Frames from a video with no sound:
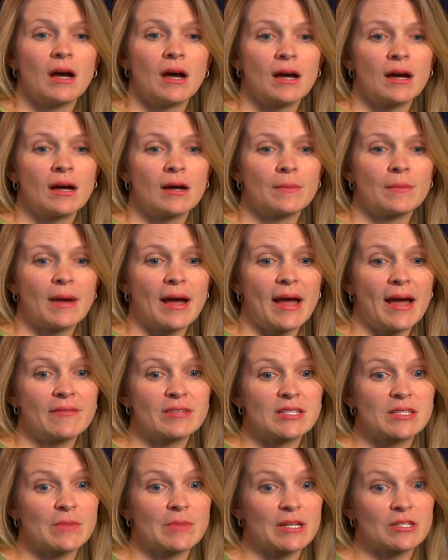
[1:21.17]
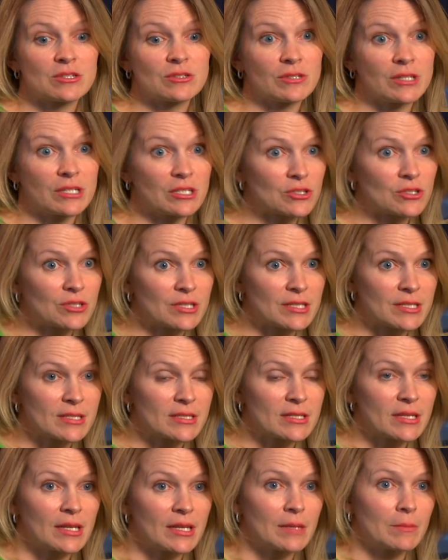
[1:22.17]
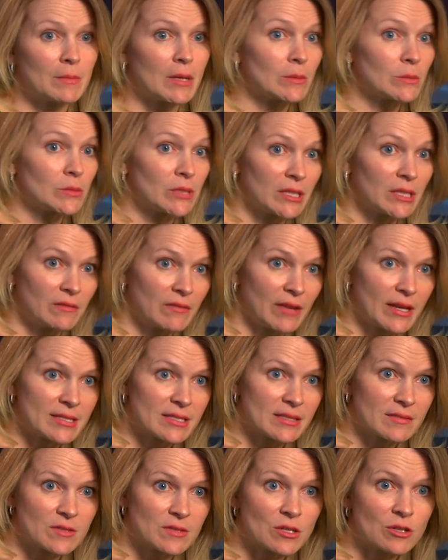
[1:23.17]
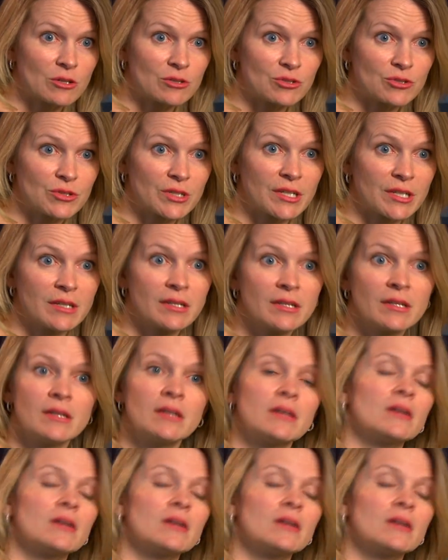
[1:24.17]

Um, I have a special interest in minimally invasive surgery,